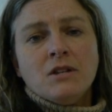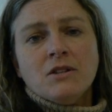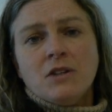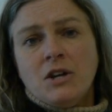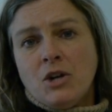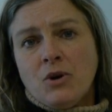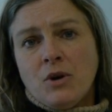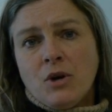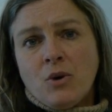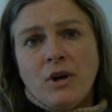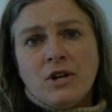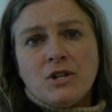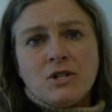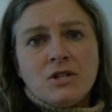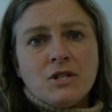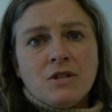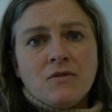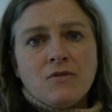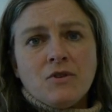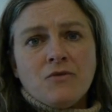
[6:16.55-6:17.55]
linear
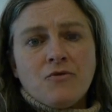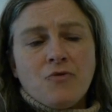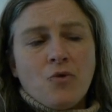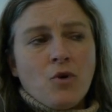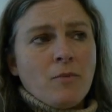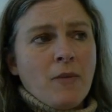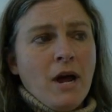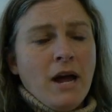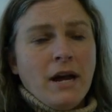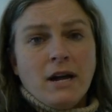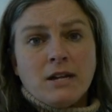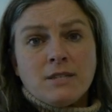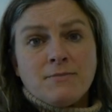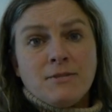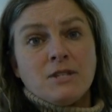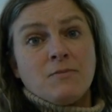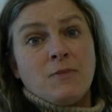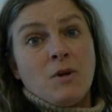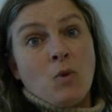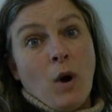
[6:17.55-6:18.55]
equations of the form ax
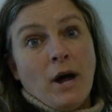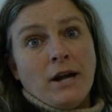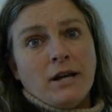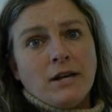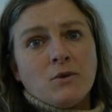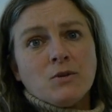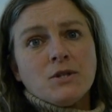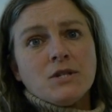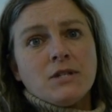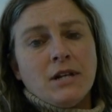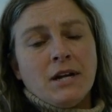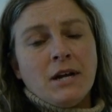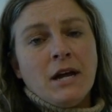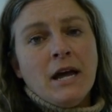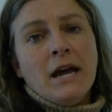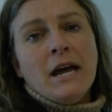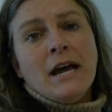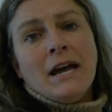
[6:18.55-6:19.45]
plus by equals c.